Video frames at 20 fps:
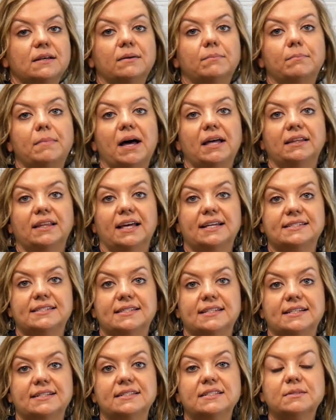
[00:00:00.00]
my
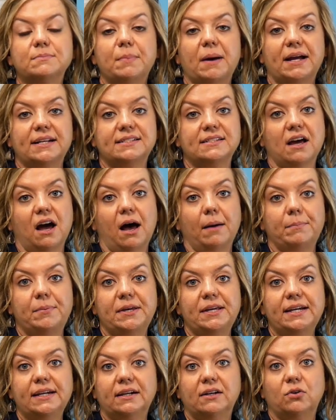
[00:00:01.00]
lessons by
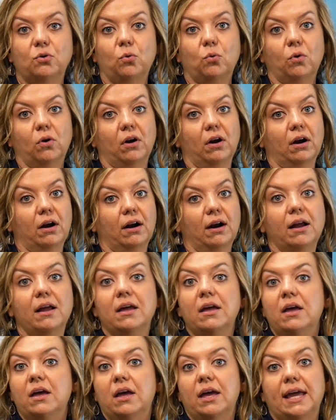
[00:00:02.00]
topic or
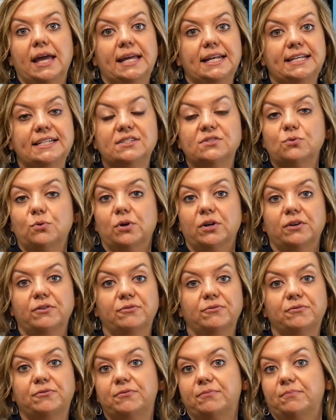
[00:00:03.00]
any sort
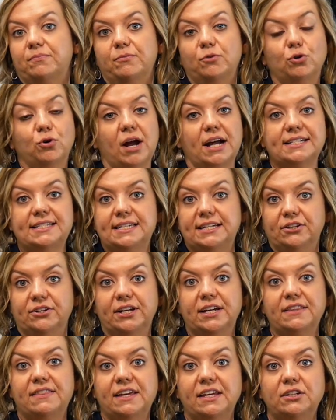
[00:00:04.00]
of
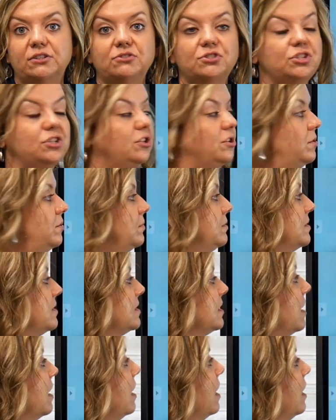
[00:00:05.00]
criteria that you
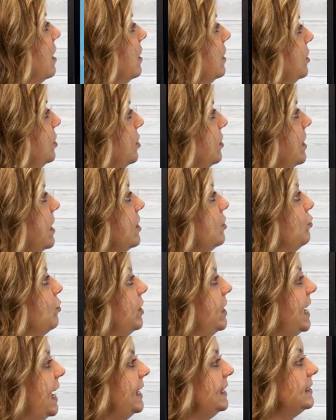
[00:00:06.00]
choose, you can
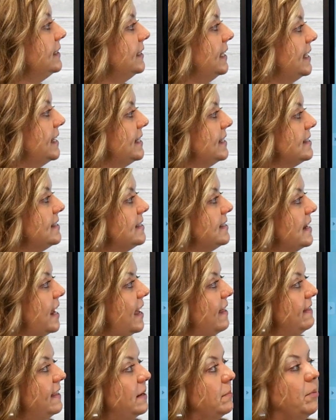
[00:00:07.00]
create a list
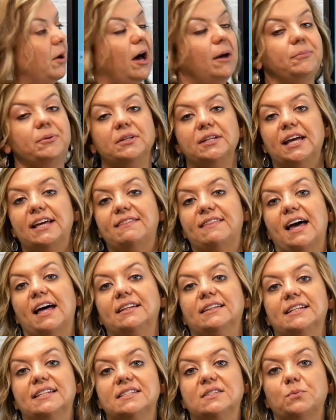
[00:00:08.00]
and then populate
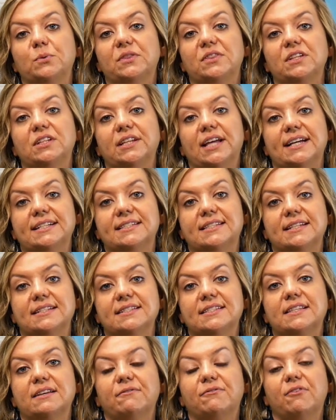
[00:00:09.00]
that list with the
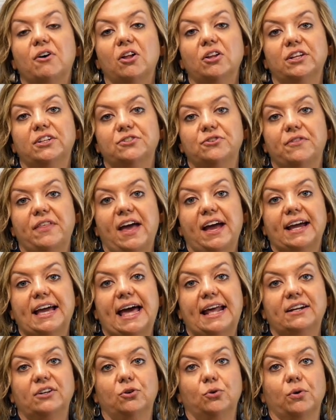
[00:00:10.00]
lessons that fall under that
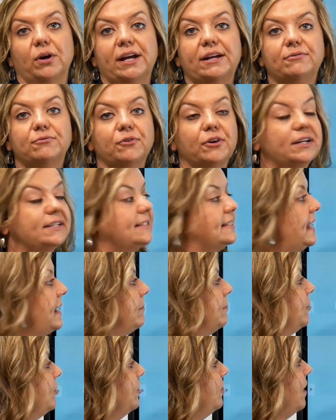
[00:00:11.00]
category. For
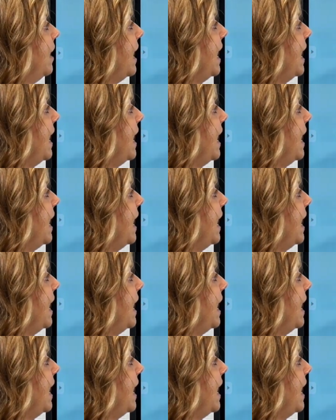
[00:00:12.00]
example, I